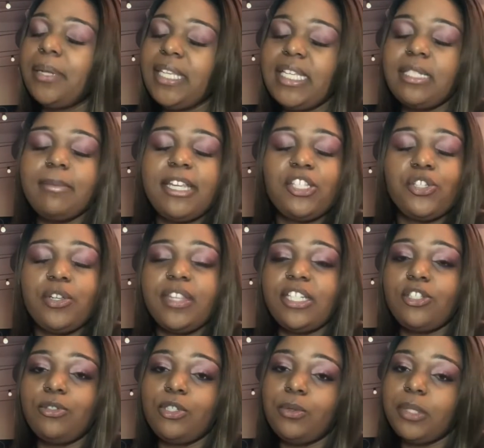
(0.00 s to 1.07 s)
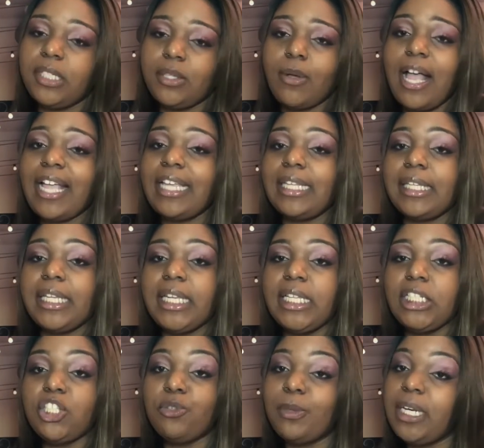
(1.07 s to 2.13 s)
please make sure that you do it so I can look
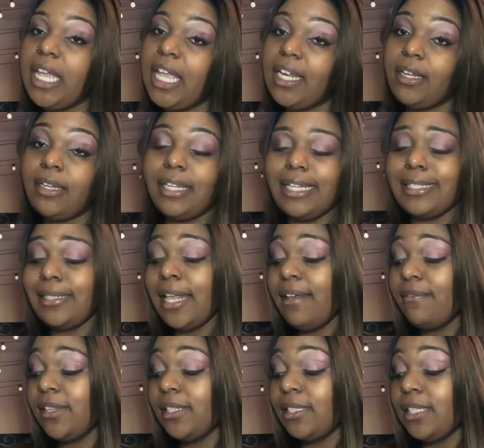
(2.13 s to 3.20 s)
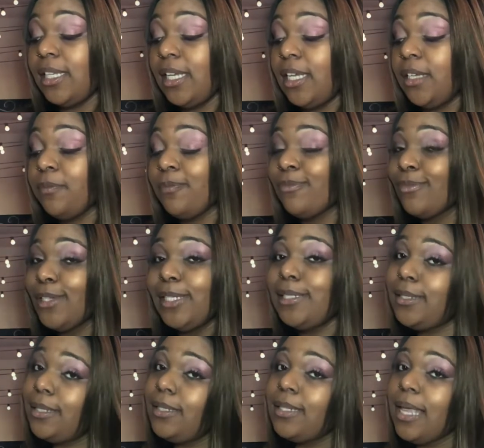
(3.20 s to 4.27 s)
into it, and let's have this tea. It's
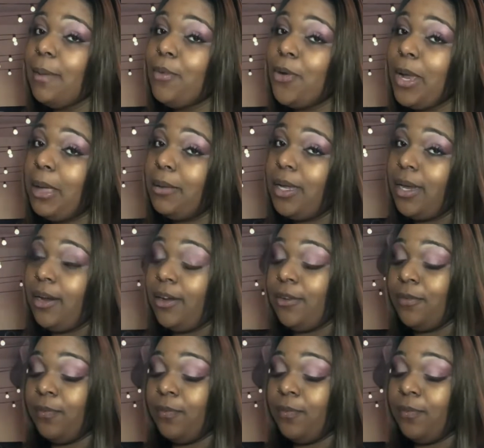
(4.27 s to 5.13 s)
tea time around here.